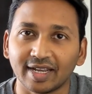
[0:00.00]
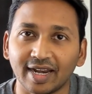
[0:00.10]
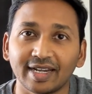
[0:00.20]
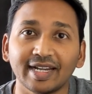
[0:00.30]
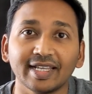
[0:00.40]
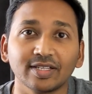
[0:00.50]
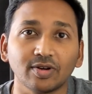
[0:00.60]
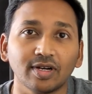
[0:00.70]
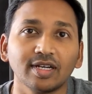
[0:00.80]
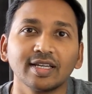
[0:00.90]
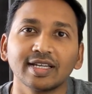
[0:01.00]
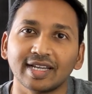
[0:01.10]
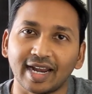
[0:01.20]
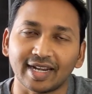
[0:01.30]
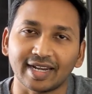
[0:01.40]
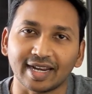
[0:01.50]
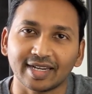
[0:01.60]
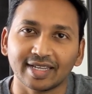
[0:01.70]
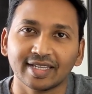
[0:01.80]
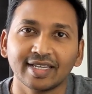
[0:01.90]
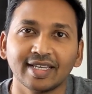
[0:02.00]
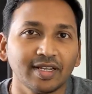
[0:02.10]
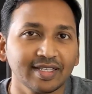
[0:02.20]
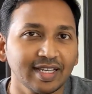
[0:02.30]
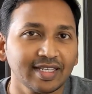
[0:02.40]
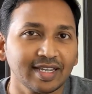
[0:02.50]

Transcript: and it is called cataract. In such